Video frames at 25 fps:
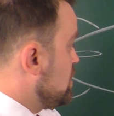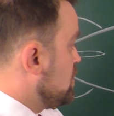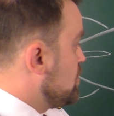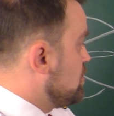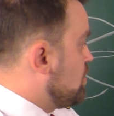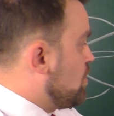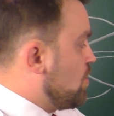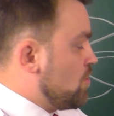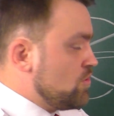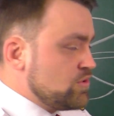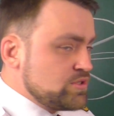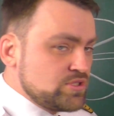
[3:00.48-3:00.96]

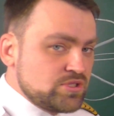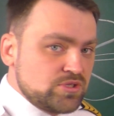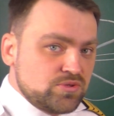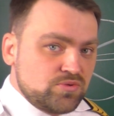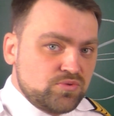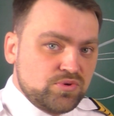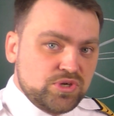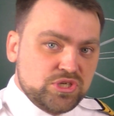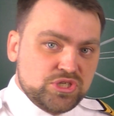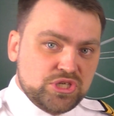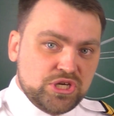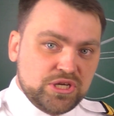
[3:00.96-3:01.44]
you also
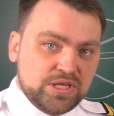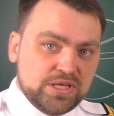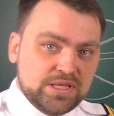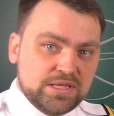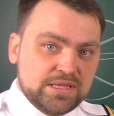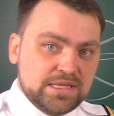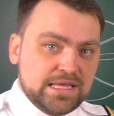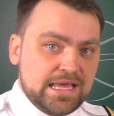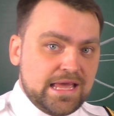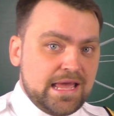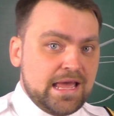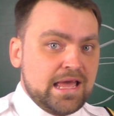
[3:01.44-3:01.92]

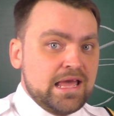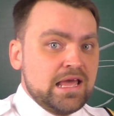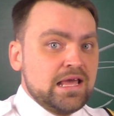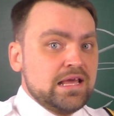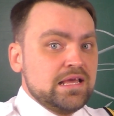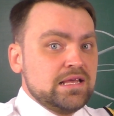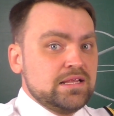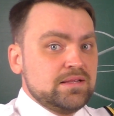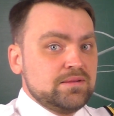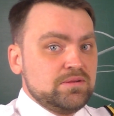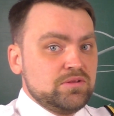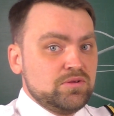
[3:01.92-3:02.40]
reaching the,
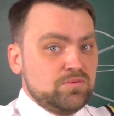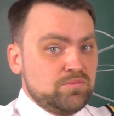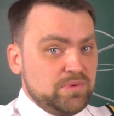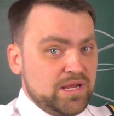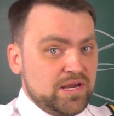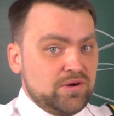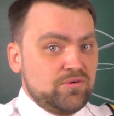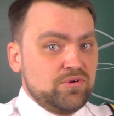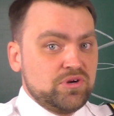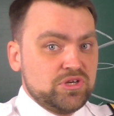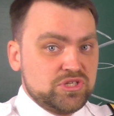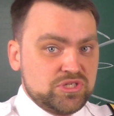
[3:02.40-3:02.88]
you
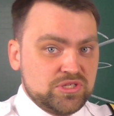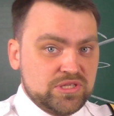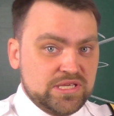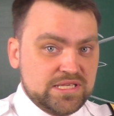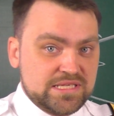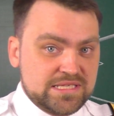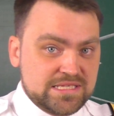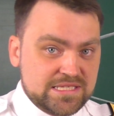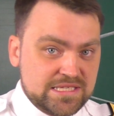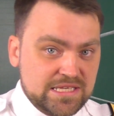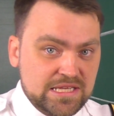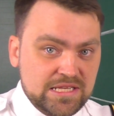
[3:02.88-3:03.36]
may reach
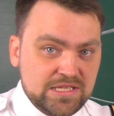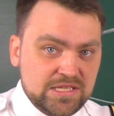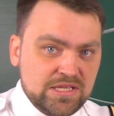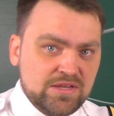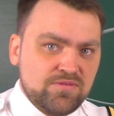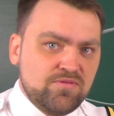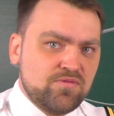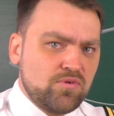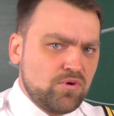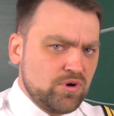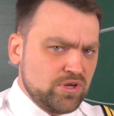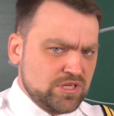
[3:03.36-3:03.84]
the
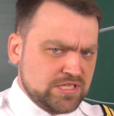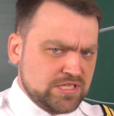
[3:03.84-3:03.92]
city, for